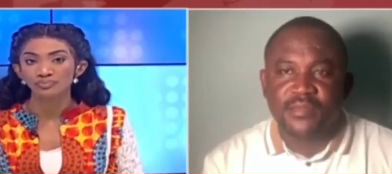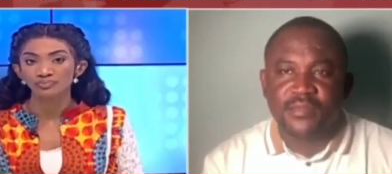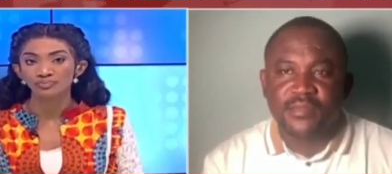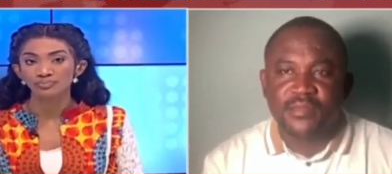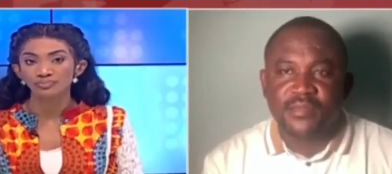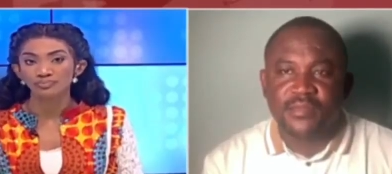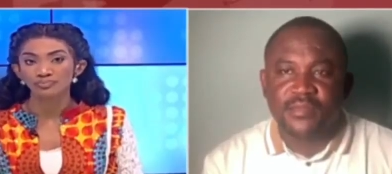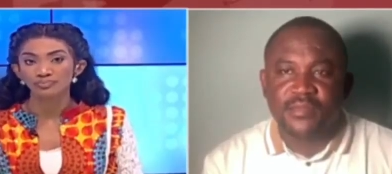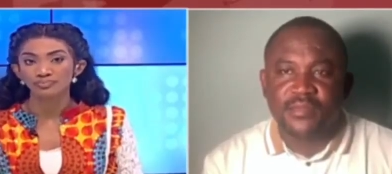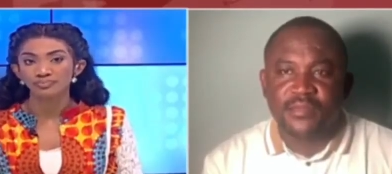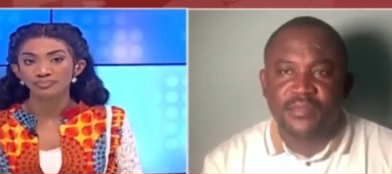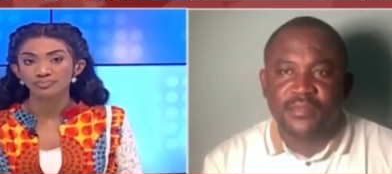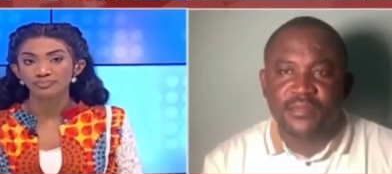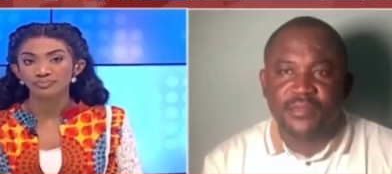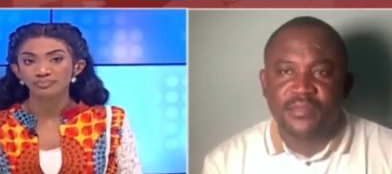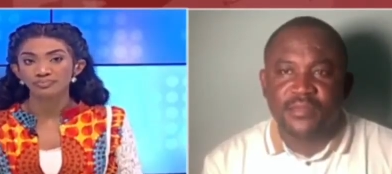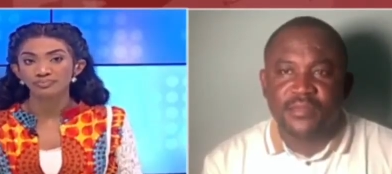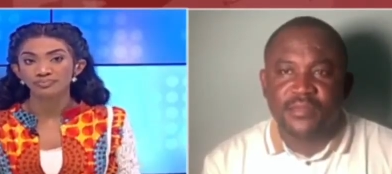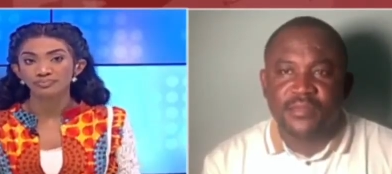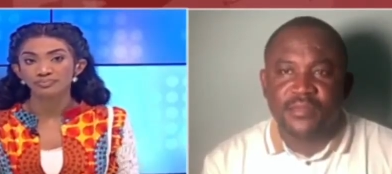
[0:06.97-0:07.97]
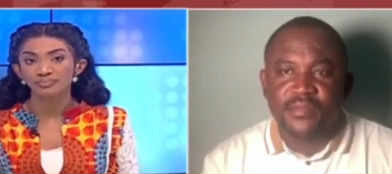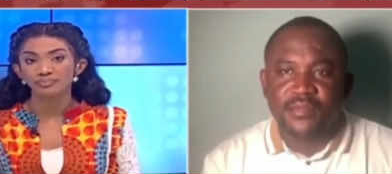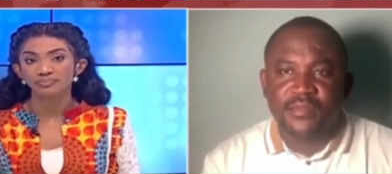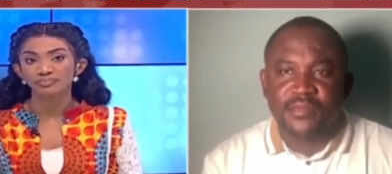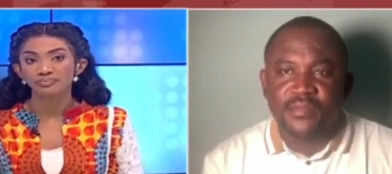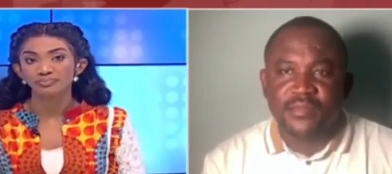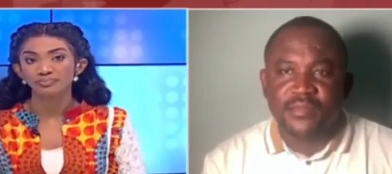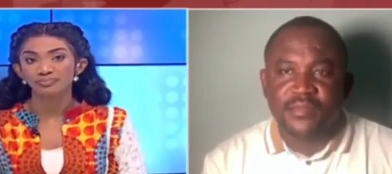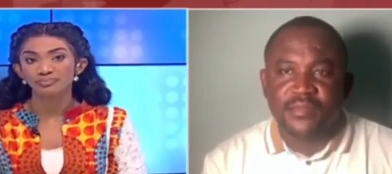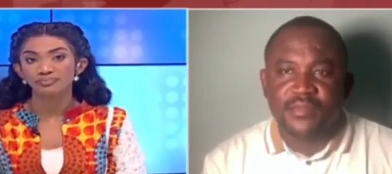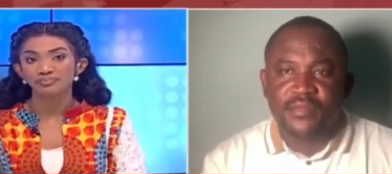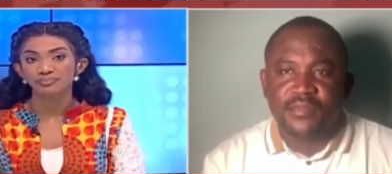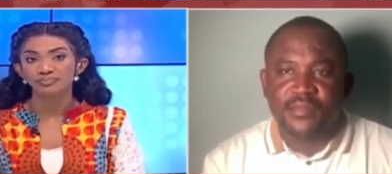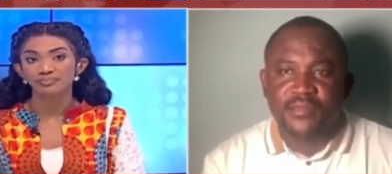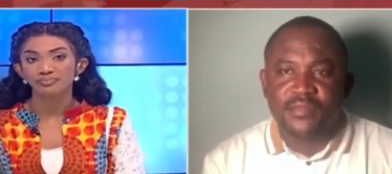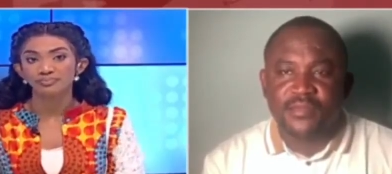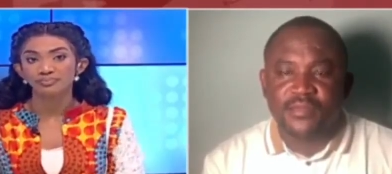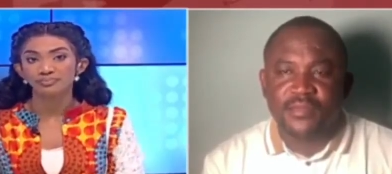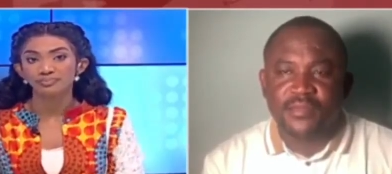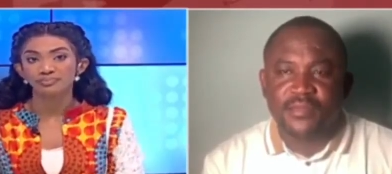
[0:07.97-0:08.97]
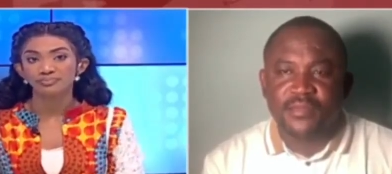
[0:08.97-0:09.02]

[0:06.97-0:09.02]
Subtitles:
[no speech]